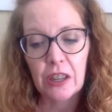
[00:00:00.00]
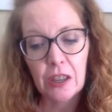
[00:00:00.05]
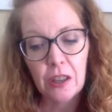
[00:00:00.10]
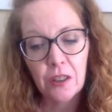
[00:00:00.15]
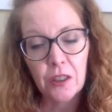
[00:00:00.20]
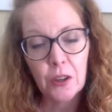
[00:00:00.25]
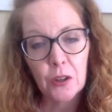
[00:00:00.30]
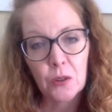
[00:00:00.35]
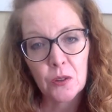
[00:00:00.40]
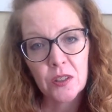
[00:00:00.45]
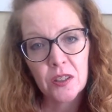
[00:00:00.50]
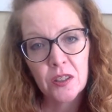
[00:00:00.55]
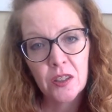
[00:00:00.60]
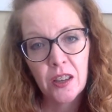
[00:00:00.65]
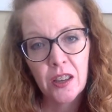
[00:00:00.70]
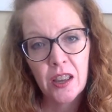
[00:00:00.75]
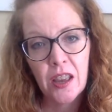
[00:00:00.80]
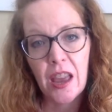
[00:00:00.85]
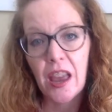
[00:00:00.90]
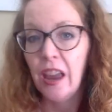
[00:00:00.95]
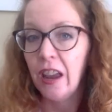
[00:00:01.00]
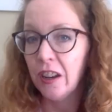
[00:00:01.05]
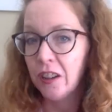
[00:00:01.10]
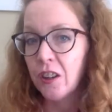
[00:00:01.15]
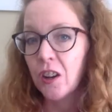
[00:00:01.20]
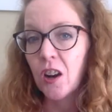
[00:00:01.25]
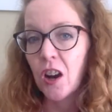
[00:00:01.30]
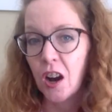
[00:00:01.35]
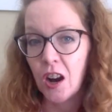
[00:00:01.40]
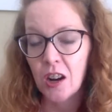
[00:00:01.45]
ethos, and
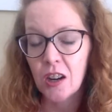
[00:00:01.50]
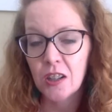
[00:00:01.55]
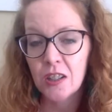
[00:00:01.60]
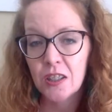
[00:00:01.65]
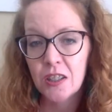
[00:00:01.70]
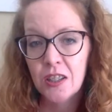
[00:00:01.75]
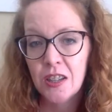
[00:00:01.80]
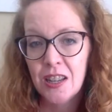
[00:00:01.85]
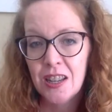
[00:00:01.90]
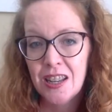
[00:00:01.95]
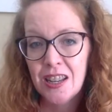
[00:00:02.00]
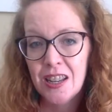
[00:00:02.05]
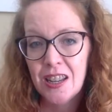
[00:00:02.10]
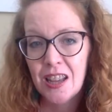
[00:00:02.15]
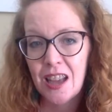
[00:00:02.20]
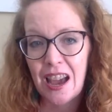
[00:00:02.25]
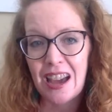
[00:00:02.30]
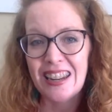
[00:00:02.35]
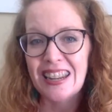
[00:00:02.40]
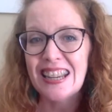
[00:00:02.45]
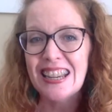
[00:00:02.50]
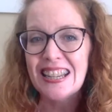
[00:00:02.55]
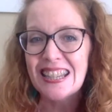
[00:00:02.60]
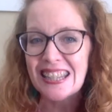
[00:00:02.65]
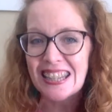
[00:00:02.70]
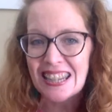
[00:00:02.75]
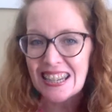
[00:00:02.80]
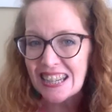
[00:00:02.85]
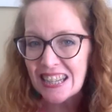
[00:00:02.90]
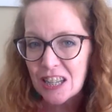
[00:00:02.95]
our art. And it
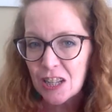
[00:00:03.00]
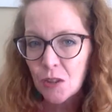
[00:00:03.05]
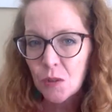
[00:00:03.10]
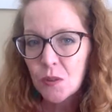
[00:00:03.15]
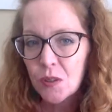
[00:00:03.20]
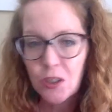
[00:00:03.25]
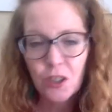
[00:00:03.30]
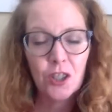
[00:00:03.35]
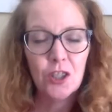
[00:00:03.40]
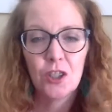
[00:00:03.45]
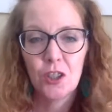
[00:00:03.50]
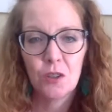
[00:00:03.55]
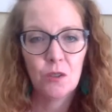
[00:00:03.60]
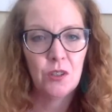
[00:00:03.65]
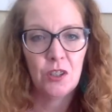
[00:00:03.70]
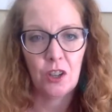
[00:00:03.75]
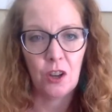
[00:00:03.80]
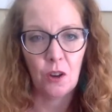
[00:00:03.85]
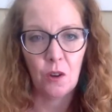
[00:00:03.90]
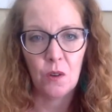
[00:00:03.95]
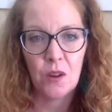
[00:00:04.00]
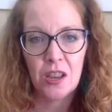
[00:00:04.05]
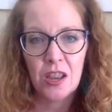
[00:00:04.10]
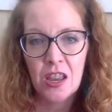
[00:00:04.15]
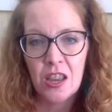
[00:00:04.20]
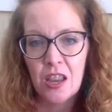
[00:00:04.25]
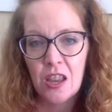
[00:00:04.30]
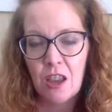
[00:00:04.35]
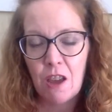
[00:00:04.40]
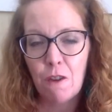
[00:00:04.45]
continues to do so.
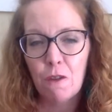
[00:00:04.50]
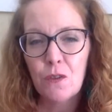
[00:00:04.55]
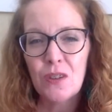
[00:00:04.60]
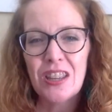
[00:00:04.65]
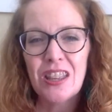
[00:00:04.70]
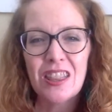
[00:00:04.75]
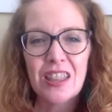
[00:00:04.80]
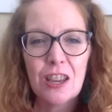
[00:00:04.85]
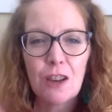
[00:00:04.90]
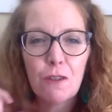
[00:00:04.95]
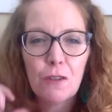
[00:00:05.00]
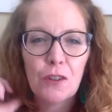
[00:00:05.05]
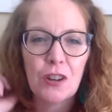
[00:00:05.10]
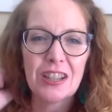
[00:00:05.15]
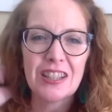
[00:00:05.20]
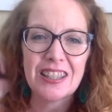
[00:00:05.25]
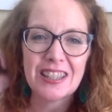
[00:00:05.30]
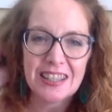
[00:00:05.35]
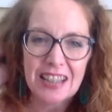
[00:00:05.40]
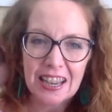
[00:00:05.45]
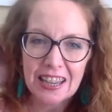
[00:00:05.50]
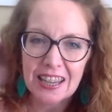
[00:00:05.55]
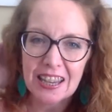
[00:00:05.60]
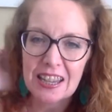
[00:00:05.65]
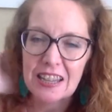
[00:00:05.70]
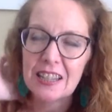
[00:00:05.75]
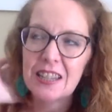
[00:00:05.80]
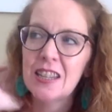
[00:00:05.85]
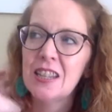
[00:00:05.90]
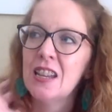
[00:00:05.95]
If we think for a
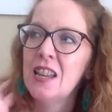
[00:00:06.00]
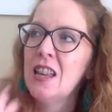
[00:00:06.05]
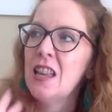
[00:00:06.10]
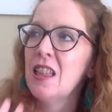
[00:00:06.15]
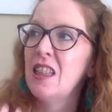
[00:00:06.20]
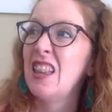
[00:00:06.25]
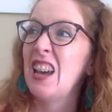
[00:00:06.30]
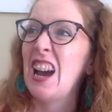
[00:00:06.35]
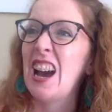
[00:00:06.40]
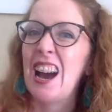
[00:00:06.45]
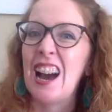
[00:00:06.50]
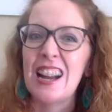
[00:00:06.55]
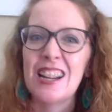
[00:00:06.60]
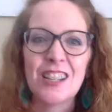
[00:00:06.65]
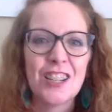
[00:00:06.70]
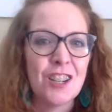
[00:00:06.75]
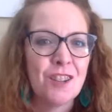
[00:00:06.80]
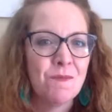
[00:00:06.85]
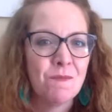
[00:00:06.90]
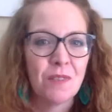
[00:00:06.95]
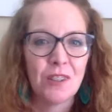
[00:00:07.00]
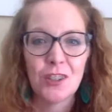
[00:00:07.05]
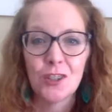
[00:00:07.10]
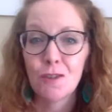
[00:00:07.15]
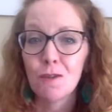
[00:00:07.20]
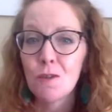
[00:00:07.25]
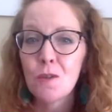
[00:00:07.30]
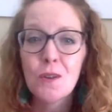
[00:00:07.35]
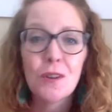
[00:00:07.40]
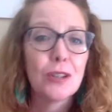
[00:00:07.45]
second that the
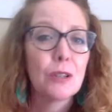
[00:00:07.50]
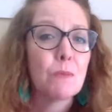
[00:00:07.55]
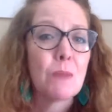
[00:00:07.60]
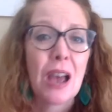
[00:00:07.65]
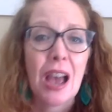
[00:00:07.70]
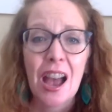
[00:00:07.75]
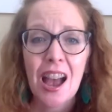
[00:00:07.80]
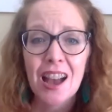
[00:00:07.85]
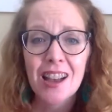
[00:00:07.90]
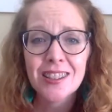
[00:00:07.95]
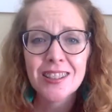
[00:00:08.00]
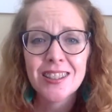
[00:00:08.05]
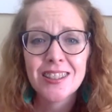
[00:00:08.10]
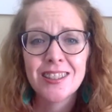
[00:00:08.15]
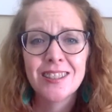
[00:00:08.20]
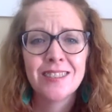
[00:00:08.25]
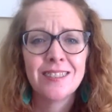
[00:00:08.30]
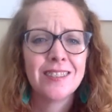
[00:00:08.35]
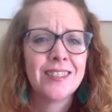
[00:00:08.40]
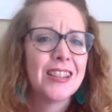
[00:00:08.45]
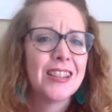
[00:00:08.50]
Civil War is past,